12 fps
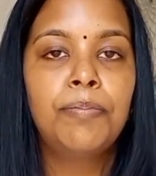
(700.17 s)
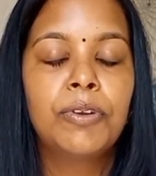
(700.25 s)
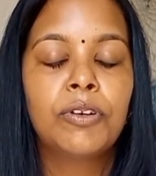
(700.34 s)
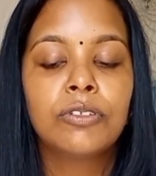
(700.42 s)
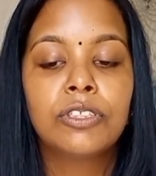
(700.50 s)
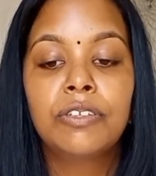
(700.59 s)
But
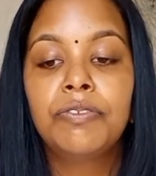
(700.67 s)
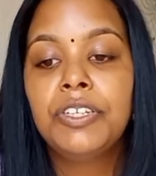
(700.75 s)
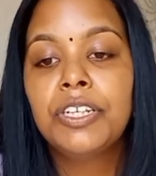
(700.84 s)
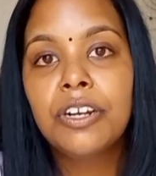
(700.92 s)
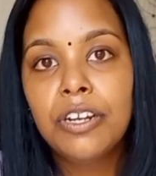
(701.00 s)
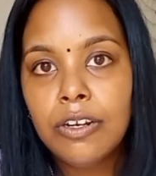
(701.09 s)
also, if you
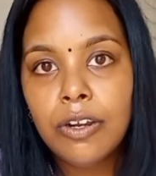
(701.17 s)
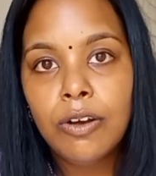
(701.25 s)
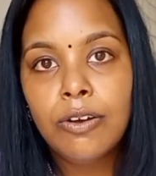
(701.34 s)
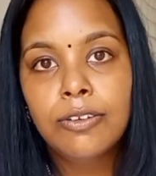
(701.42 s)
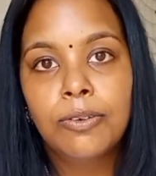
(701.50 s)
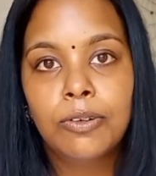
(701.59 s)
didn't
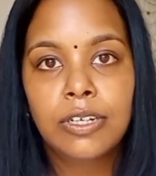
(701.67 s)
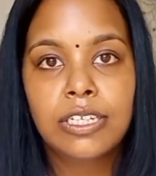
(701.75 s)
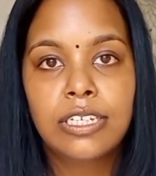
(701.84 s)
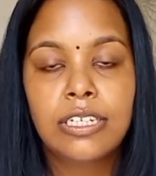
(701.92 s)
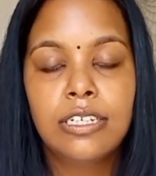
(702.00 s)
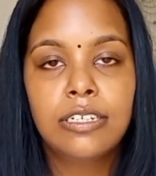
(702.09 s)
know, August
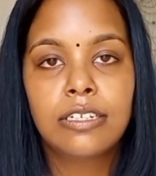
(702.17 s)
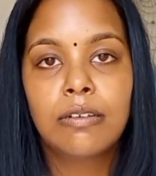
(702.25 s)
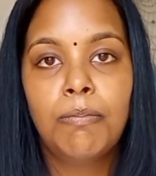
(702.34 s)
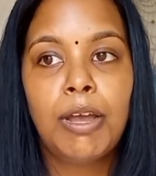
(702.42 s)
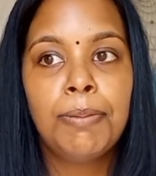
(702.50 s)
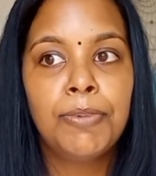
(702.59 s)
is
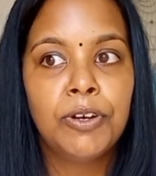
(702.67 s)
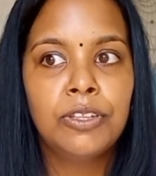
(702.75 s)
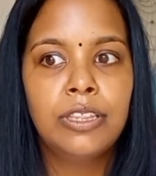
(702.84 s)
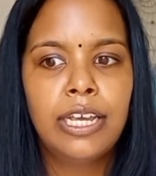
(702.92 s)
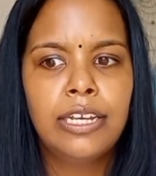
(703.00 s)
my birthday,